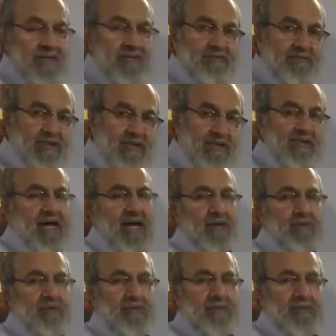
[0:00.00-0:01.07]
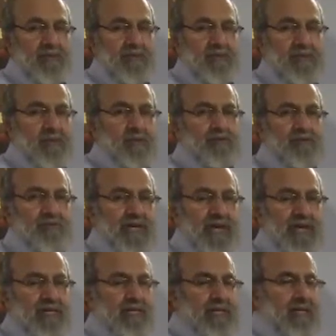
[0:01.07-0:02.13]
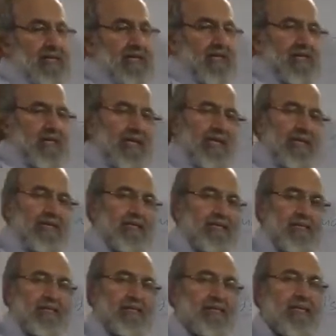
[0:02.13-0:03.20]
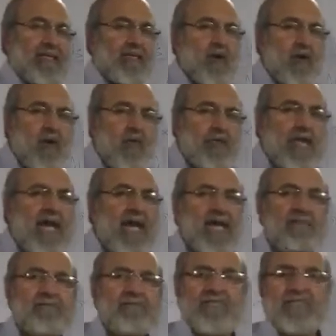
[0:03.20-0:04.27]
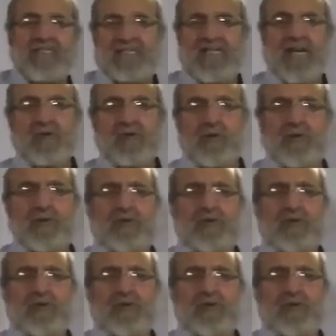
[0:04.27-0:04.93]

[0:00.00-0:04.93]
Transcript: governing noun of Zaid, it cannot have the sound